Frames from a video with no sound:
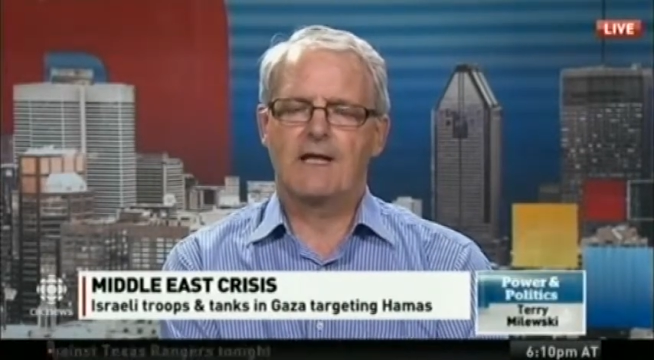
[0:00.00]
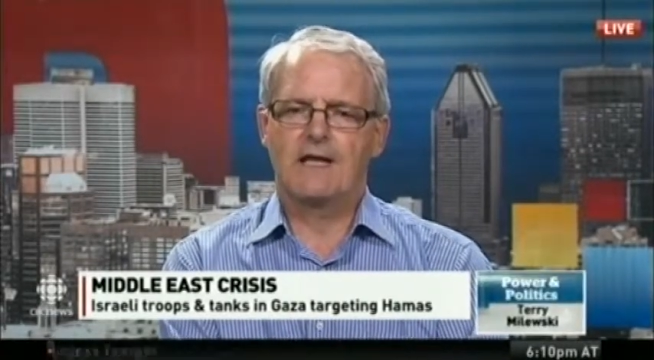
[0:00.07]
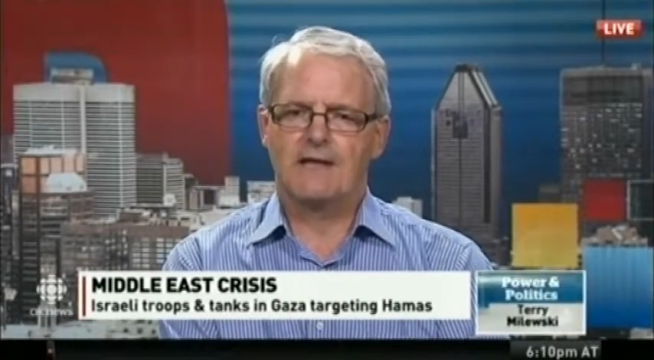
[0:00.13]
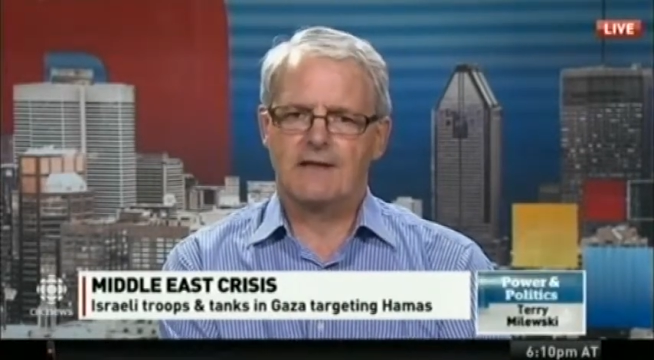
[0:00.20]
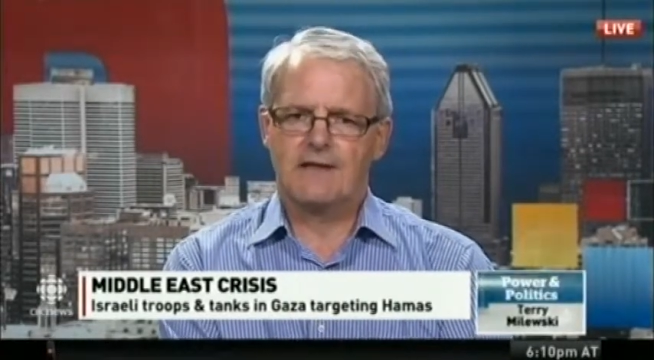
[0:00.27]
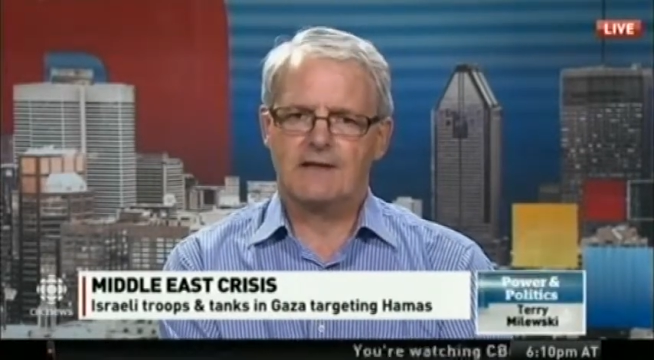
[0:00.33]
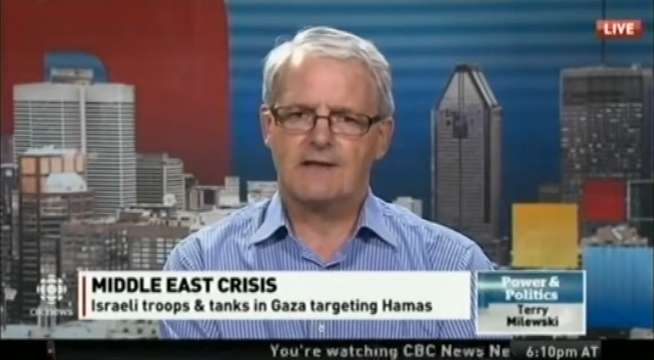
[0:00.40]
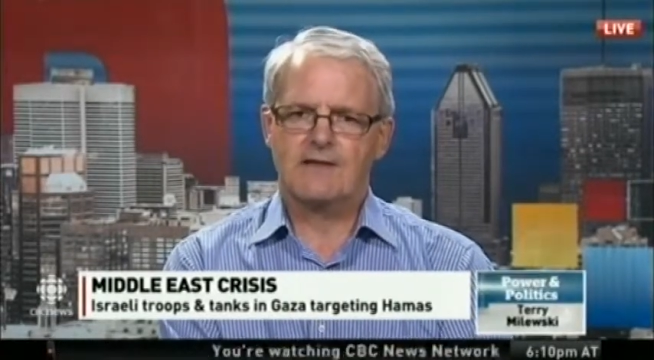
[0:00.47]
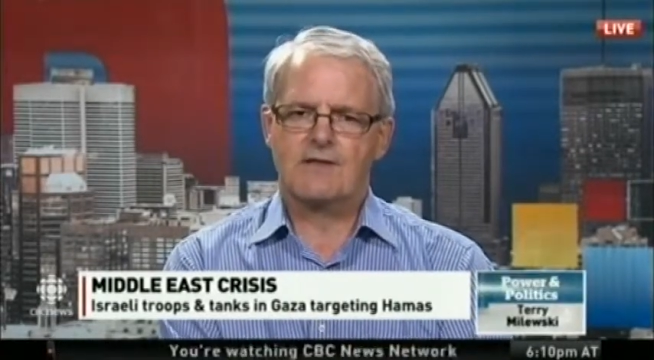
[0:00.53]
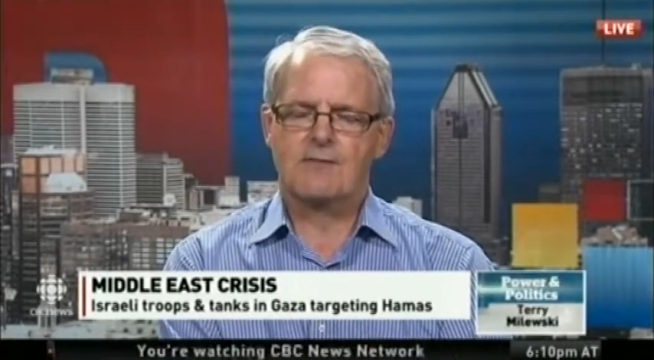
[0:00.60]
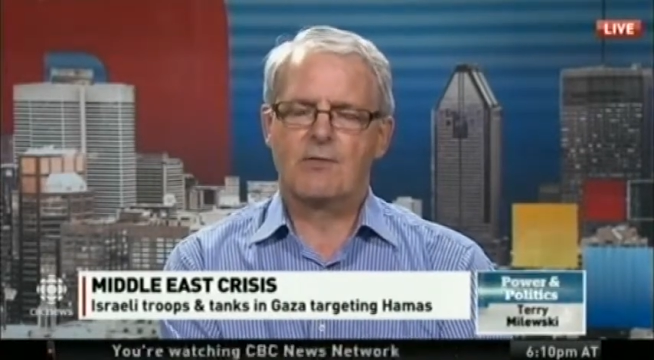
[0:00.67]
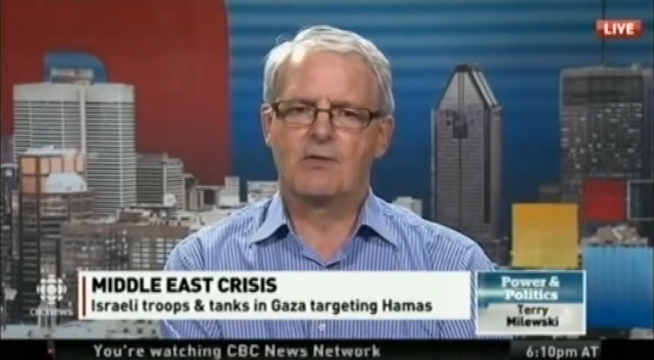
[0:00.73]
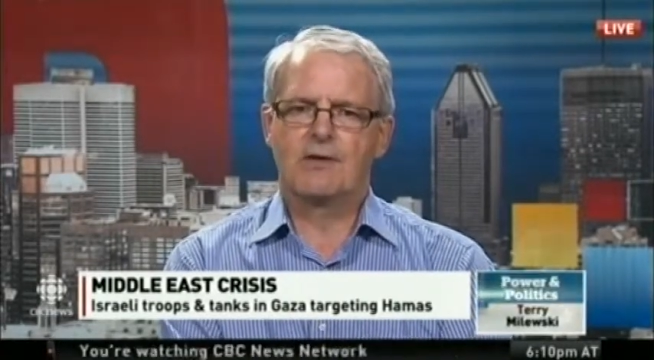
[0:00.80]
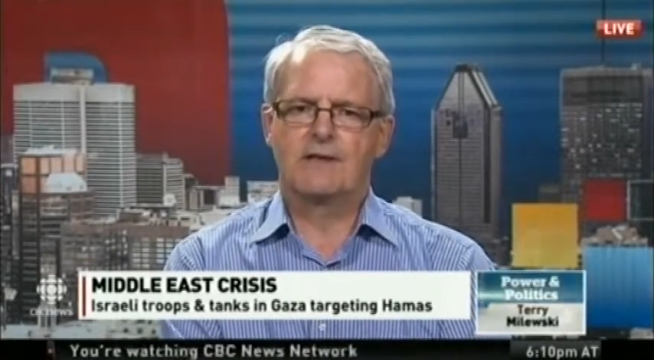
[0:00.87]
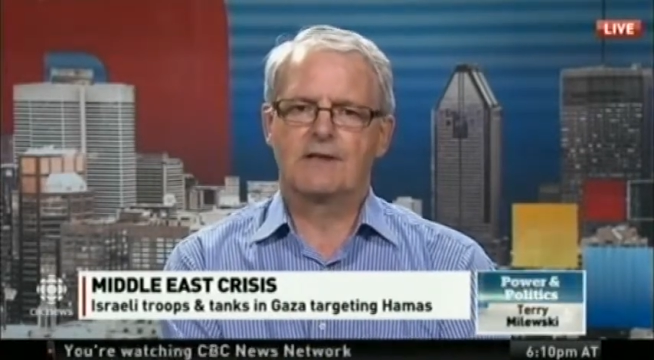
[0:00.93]
And at this
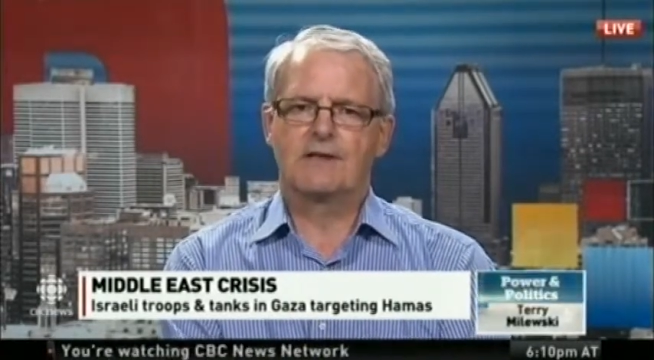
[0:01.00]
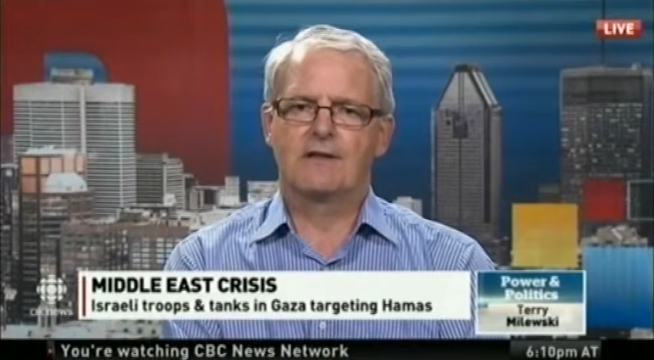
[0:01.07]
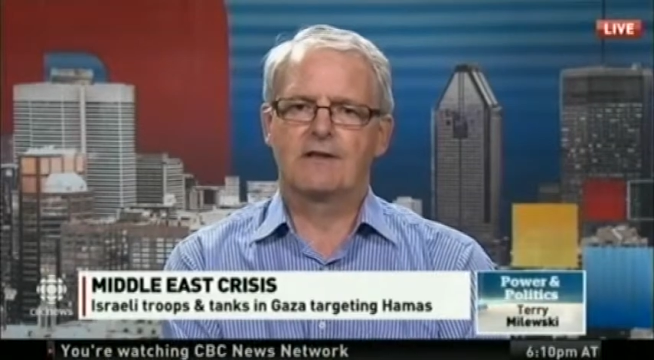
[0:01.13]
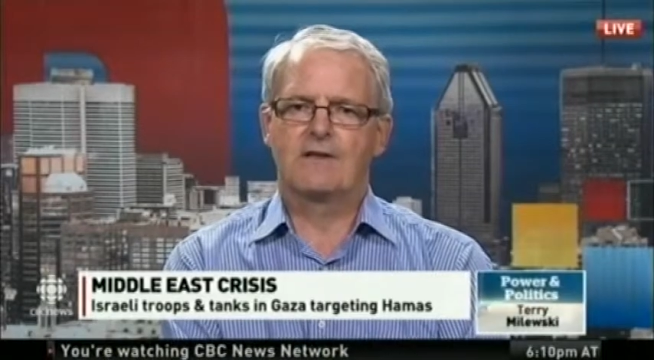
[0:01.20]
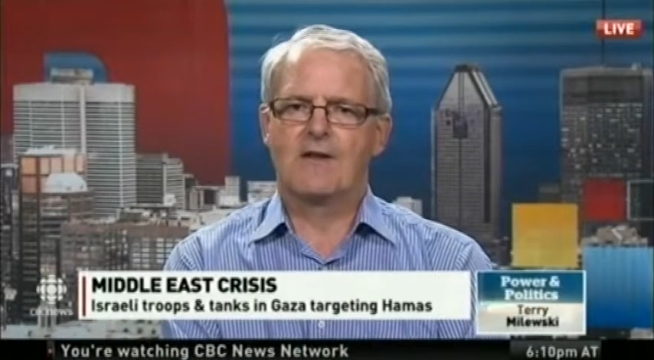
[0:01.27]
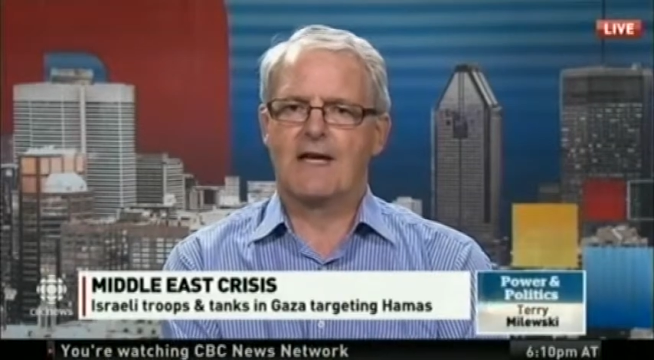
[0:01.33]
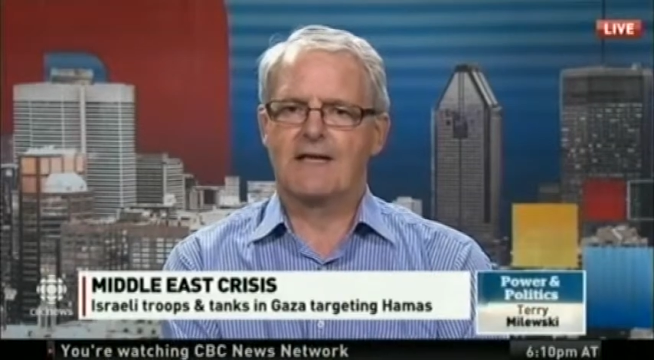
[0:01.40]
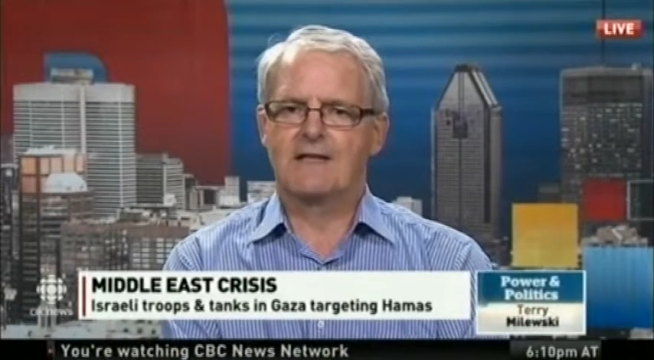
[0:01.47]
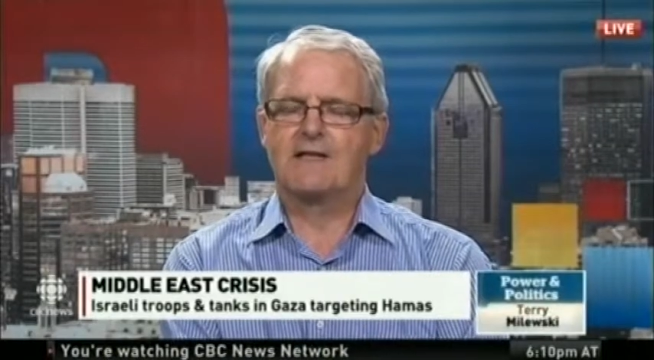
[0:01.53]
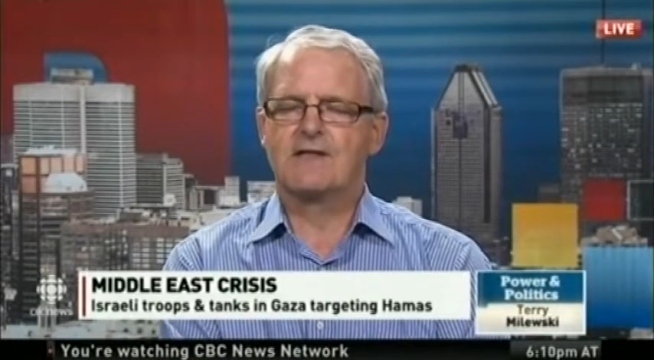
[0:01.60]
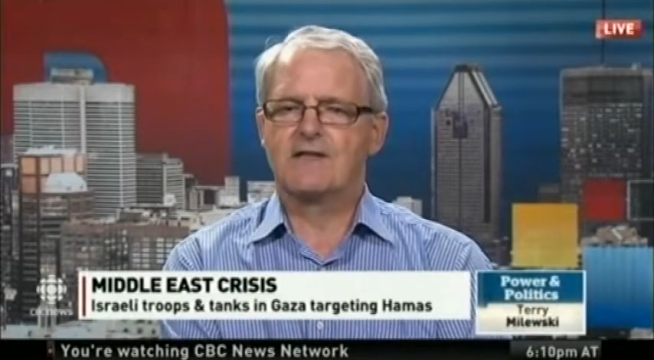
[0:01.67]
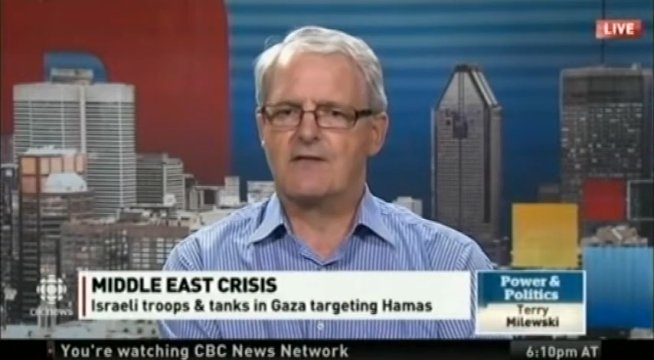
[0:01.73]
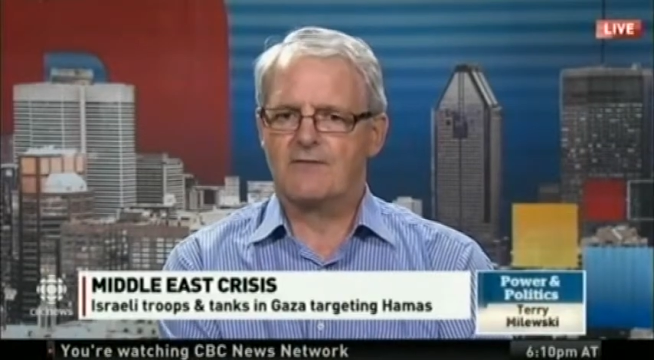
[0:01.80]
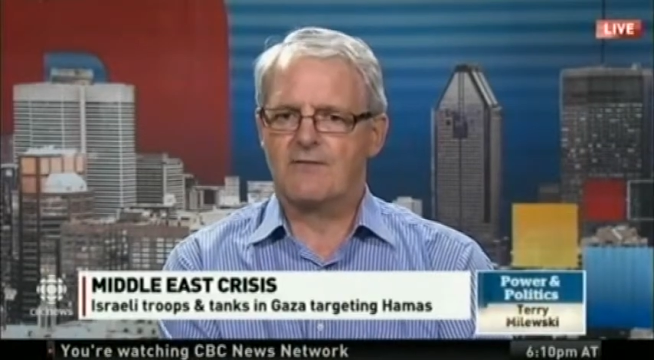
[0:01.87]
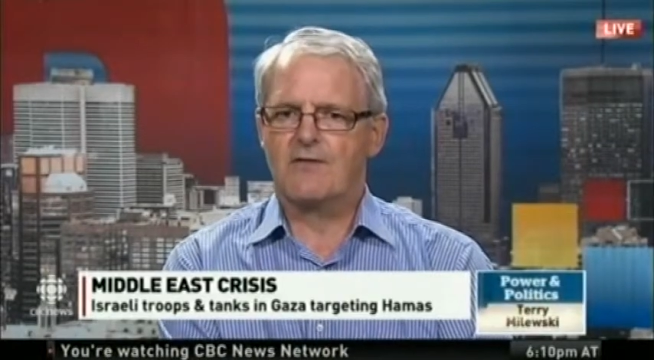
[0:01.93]
point, that is,